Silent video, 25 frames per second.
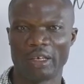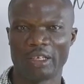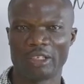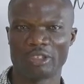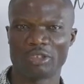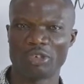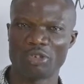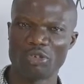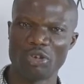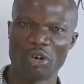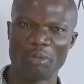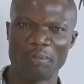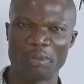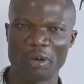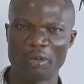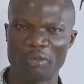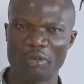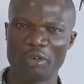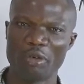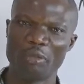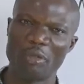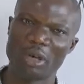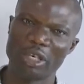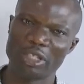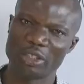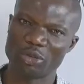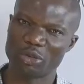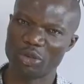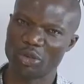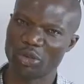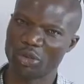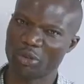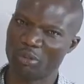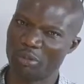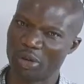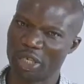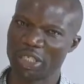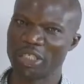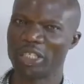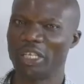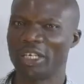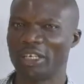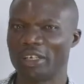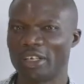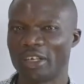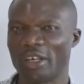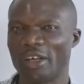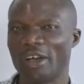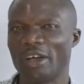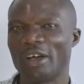So your performance, when we measure
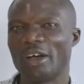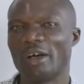it